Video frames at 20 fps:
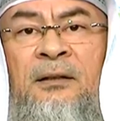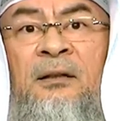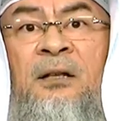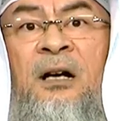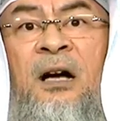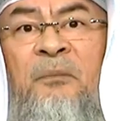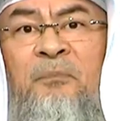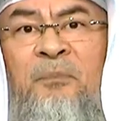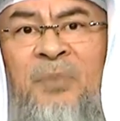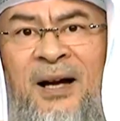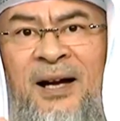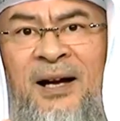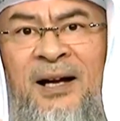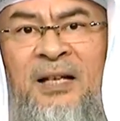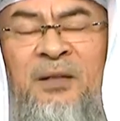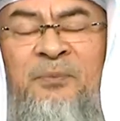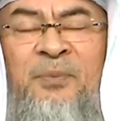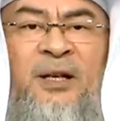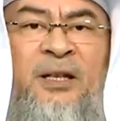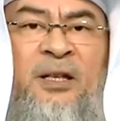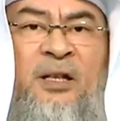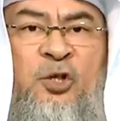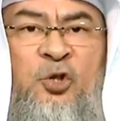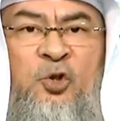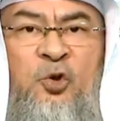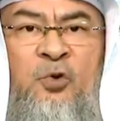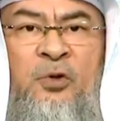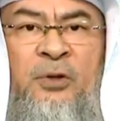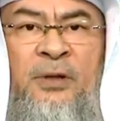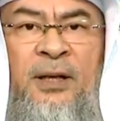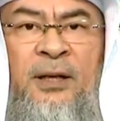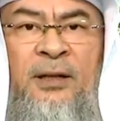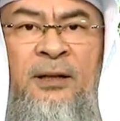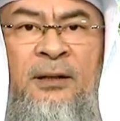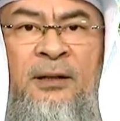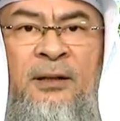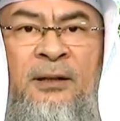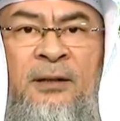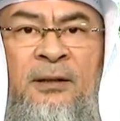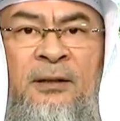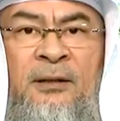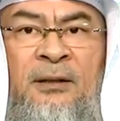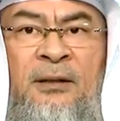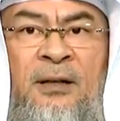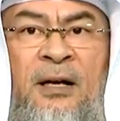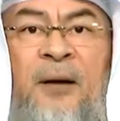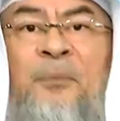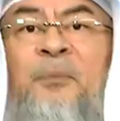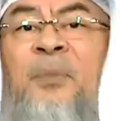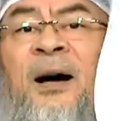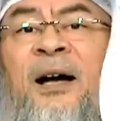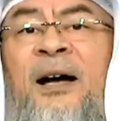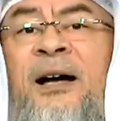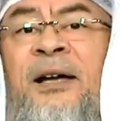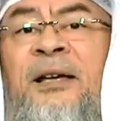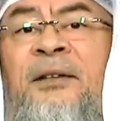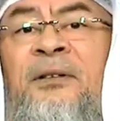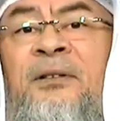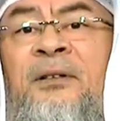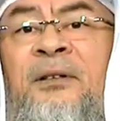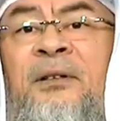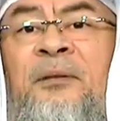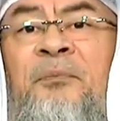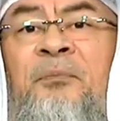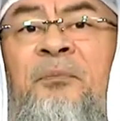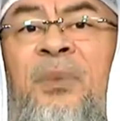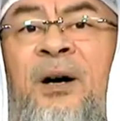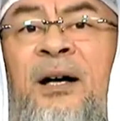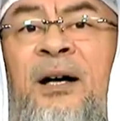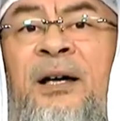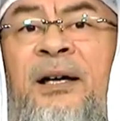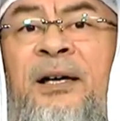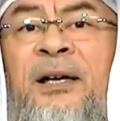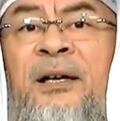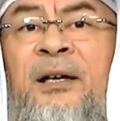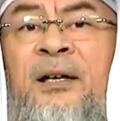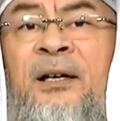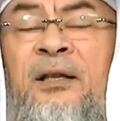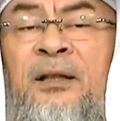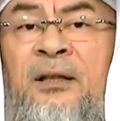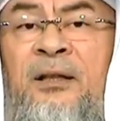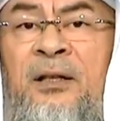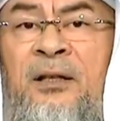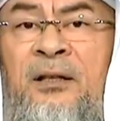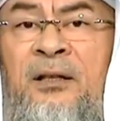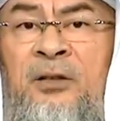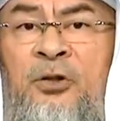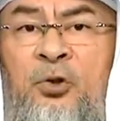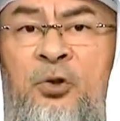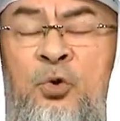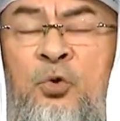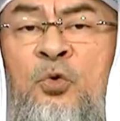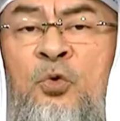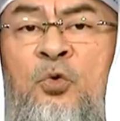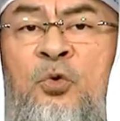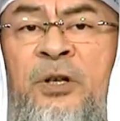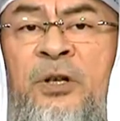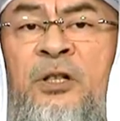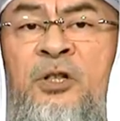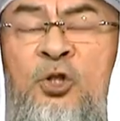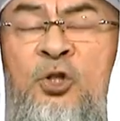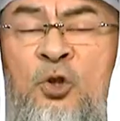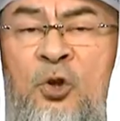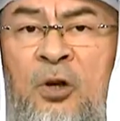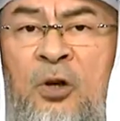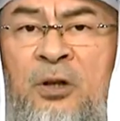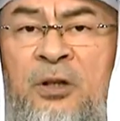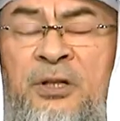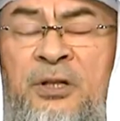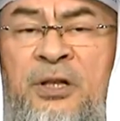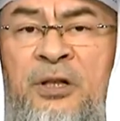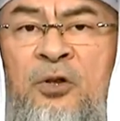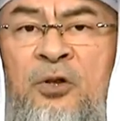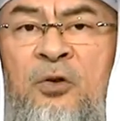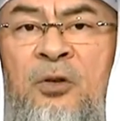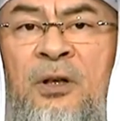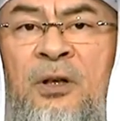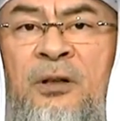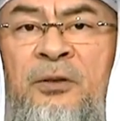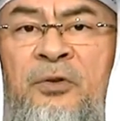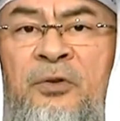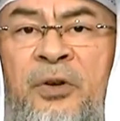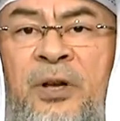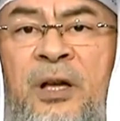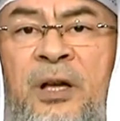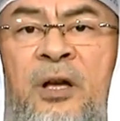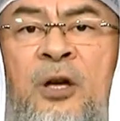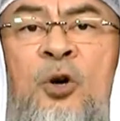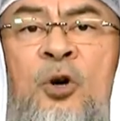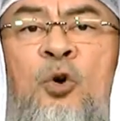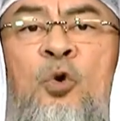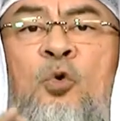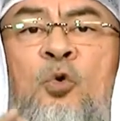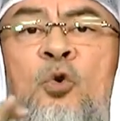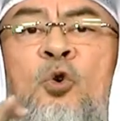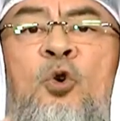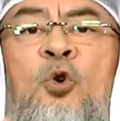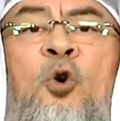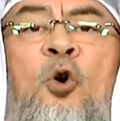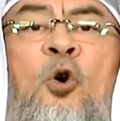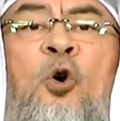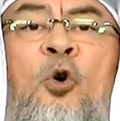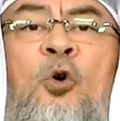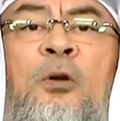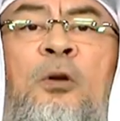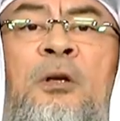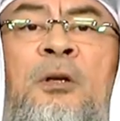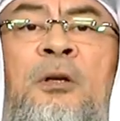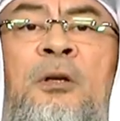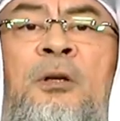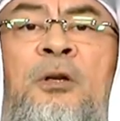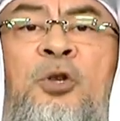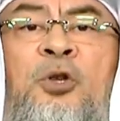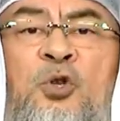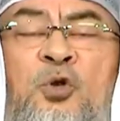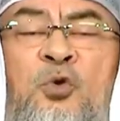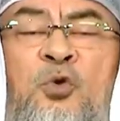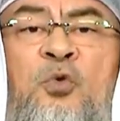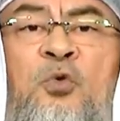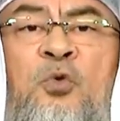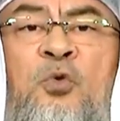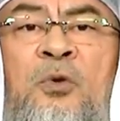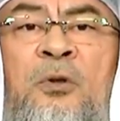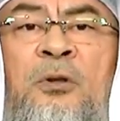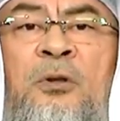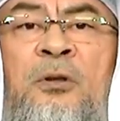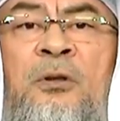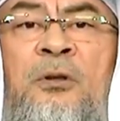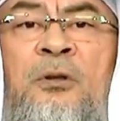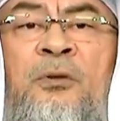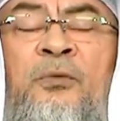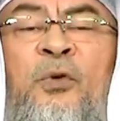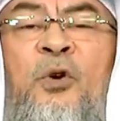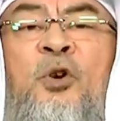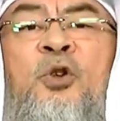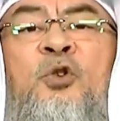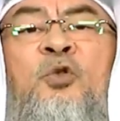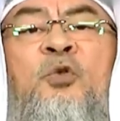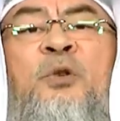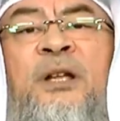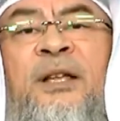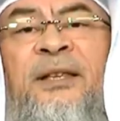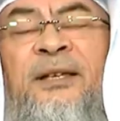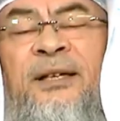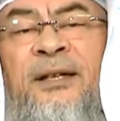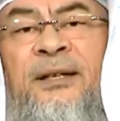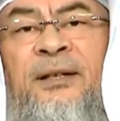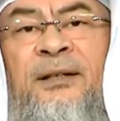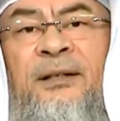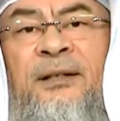abide by the Sunnah, abide by the true real scholars in your country who call you for unity,